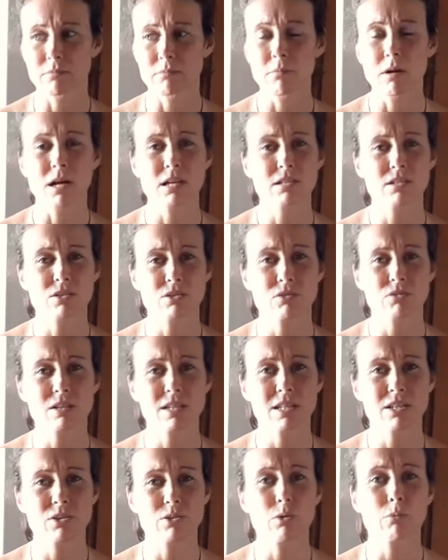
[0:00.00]

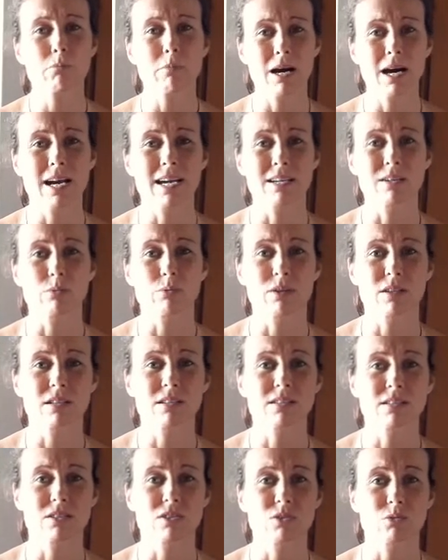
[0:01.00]
mastering your mind with the
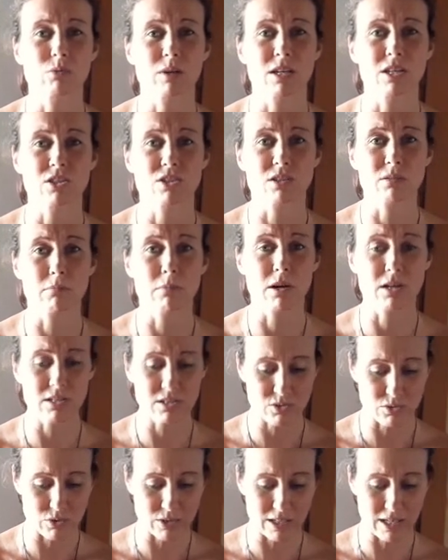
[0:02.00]
situation,
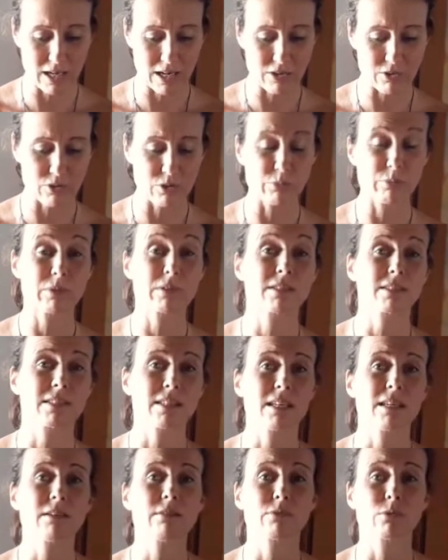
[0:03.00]
mastering how you
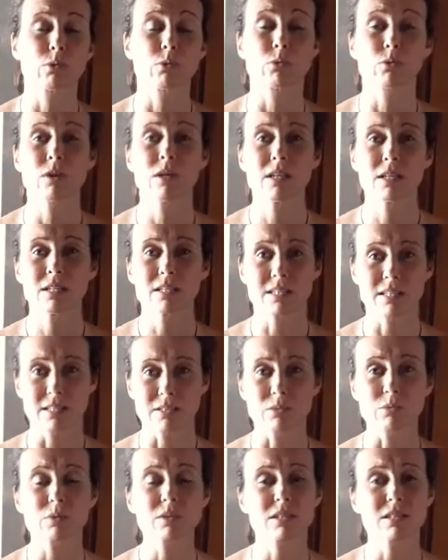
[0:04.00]
perceive or
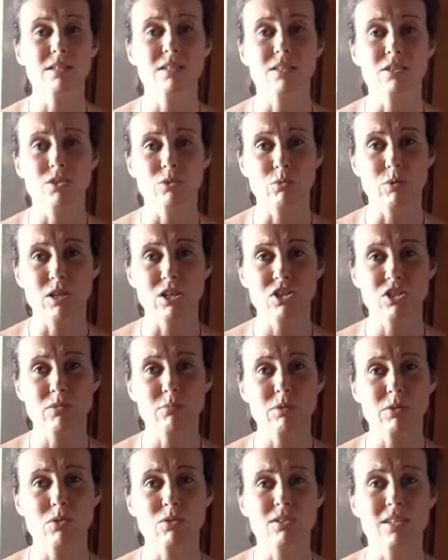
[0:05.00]
deal with the situation,
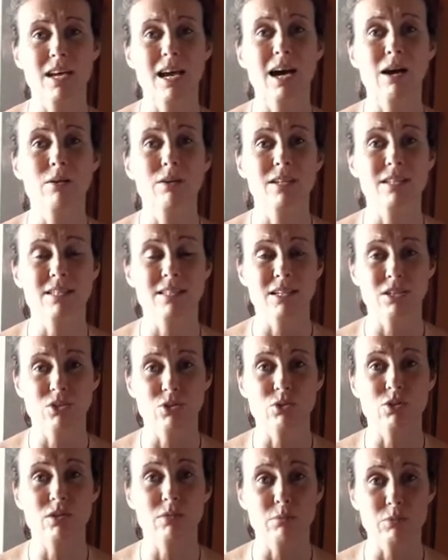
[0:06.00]
but also how it is that
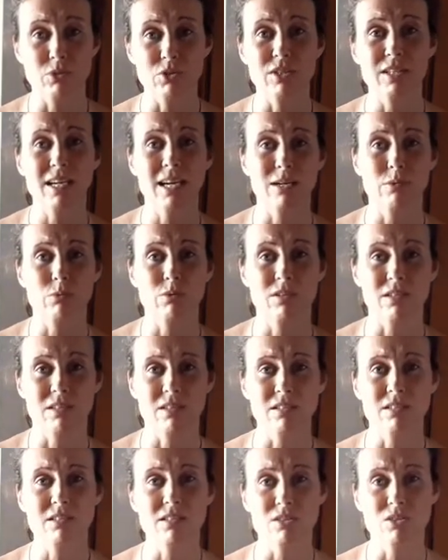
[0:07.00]
you communicate within
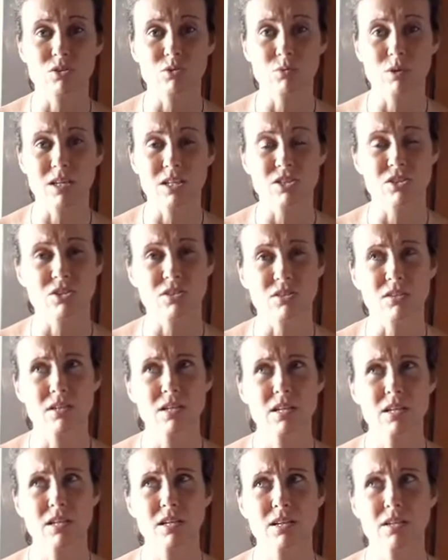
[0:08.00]
the situation,
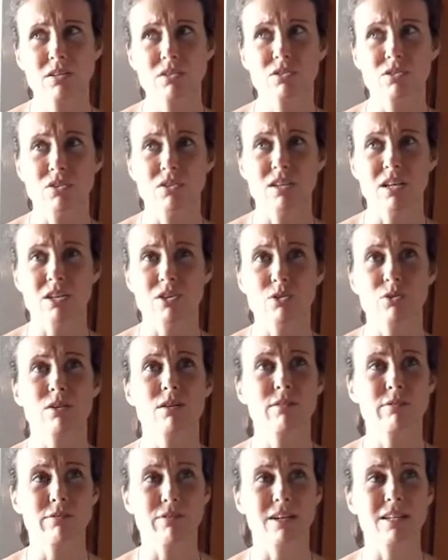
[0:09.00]
so that you
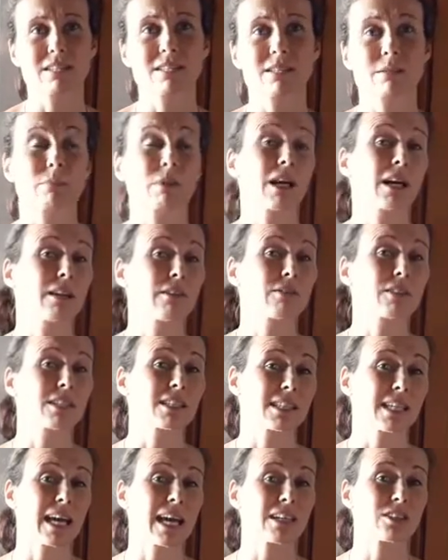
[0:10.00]
can find some kind of
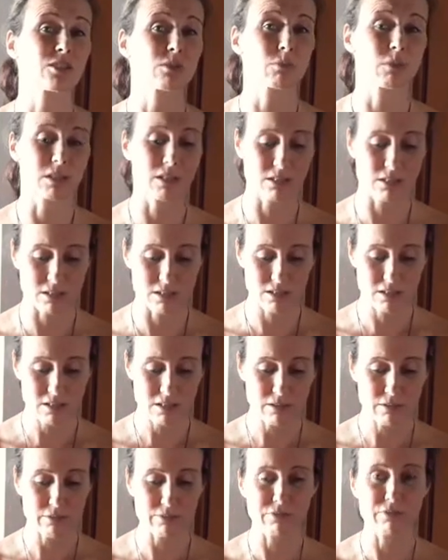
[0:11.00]
detachment
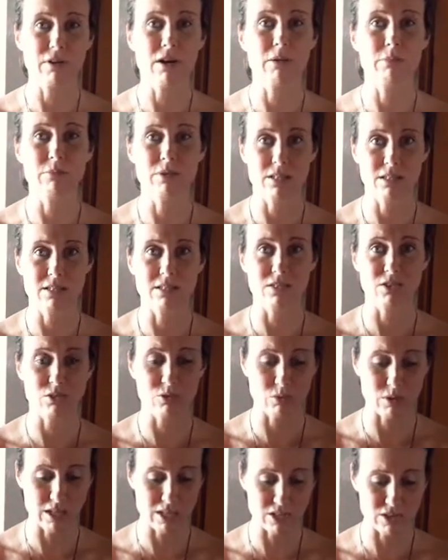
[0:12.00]
from the
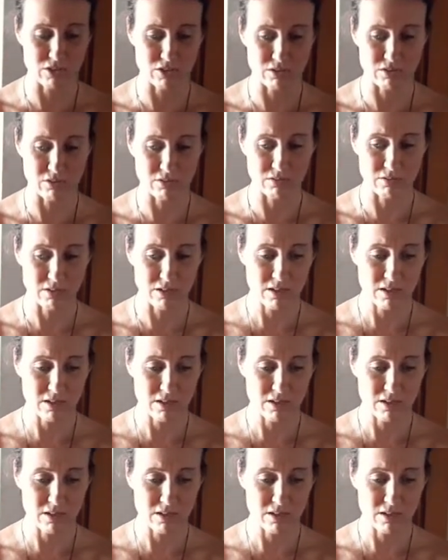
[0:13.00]
situation,